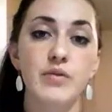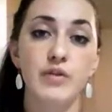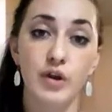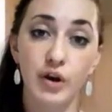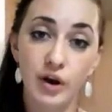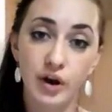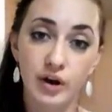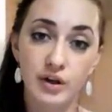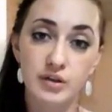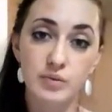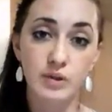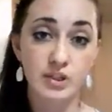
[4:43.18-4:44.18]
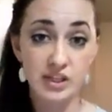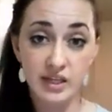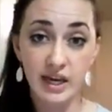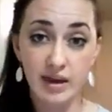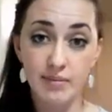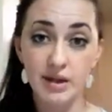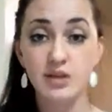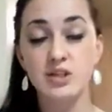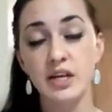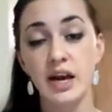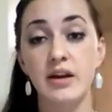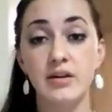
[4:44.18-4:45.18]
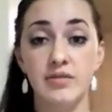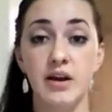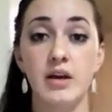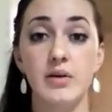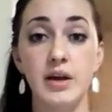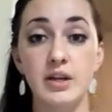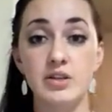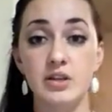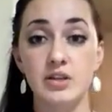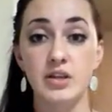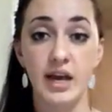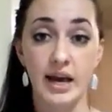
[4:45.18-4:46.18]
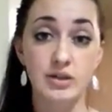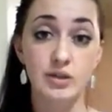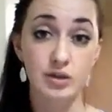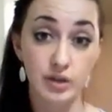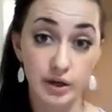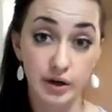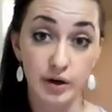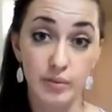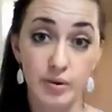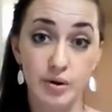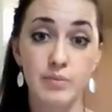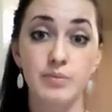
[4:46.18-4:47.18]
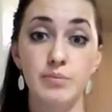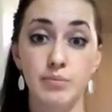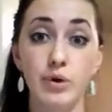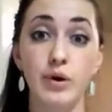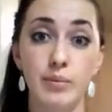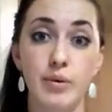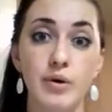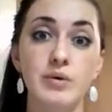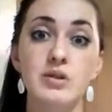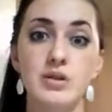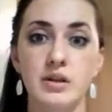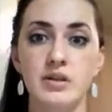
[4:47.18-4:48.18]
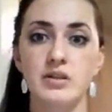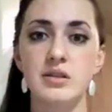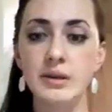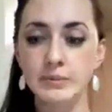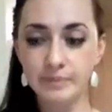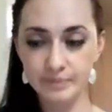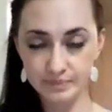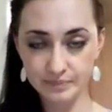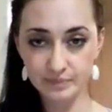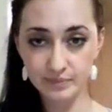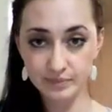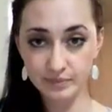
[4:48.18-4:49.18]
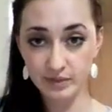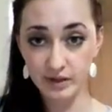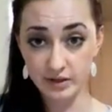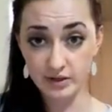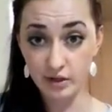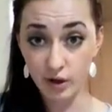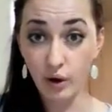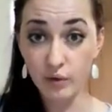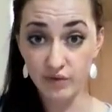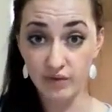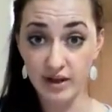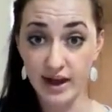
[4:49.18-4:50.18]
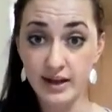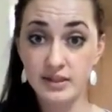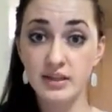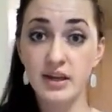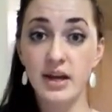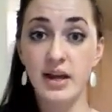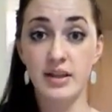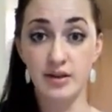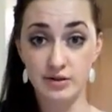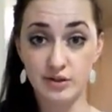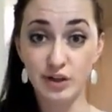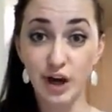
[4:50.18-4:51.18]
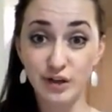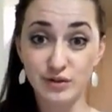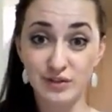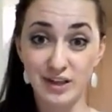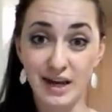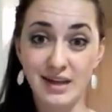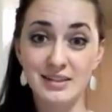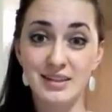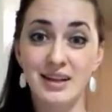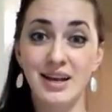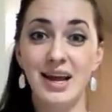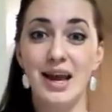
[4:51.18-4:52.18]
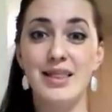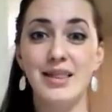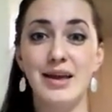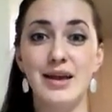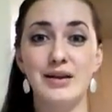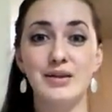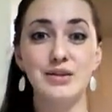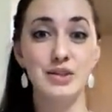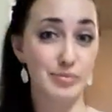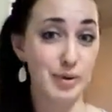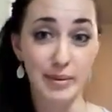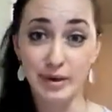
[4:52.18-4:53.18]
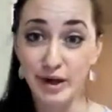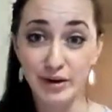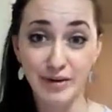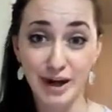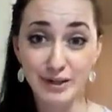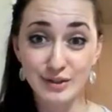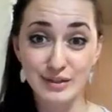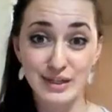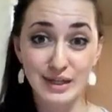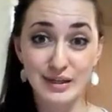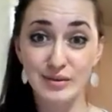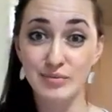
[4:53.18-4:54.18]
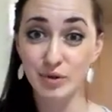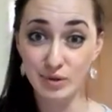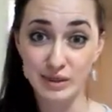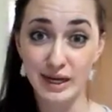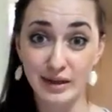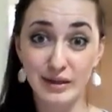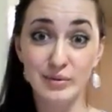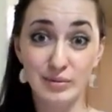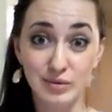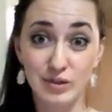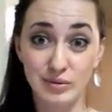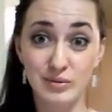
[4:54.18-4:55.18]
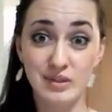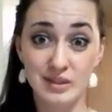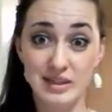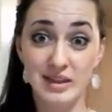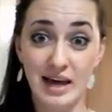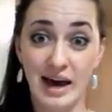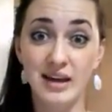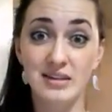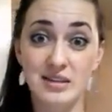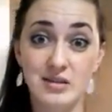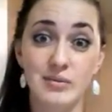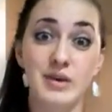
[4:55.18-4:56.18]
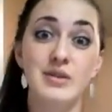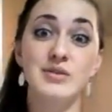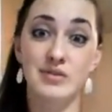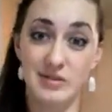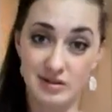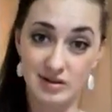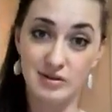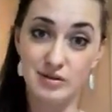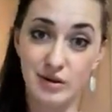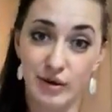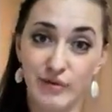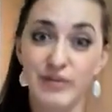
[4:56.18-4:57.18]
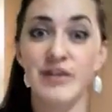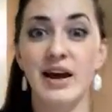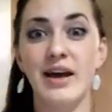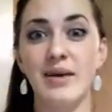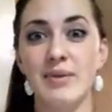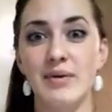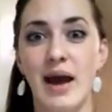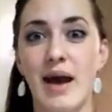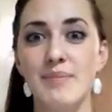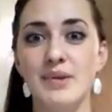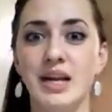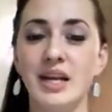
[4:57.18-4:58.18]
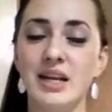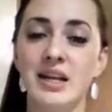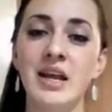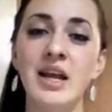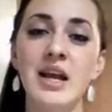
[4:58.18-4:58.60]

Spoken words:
for her, when she came in, she had an evaluation. They had to look at her mole. So there's a code for that, and there's a charge for that. And then she probably got her vitals taken, most likely. She did that as well, so there's also code for that happening.